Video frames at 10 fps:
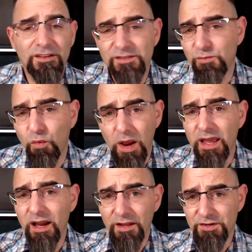It is
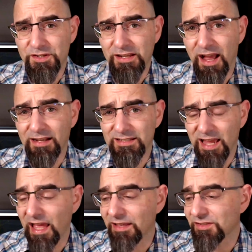way understocked tank.